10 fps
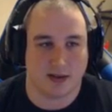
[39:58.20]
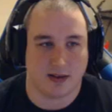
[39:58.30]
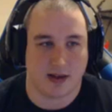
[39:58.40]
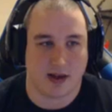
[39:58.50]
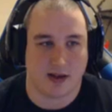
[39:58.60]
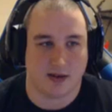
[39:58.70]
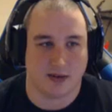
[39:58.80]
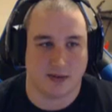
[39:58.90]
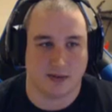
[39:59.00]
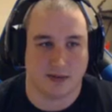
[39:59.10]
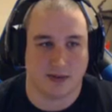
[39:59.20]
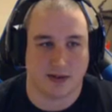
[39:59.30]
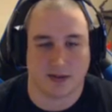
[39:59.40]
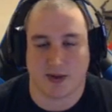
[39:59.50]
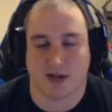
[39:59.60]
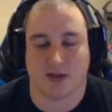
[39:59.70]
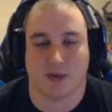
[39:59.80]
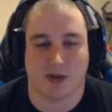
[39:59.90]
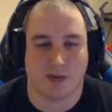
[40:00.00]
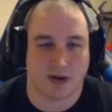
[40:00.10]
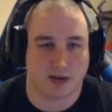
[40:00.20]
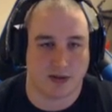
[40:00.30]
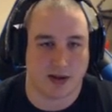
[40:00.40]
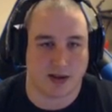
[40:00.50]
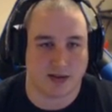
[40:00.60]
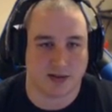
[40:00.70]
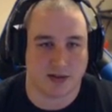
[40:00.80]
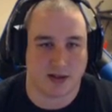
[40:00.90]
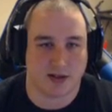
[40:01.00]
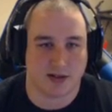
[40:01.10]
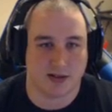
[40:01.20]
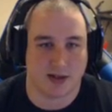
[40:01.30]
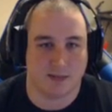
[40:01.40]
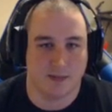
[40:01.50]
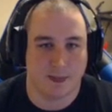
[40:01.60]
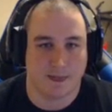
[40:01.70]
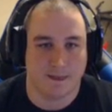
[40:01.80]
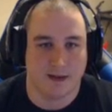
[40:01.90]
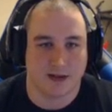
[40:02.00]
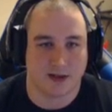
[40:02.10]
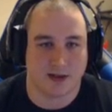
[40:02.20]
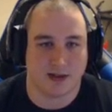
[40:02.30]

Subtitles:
how, it depends on what you want to do, I guess, I should say. So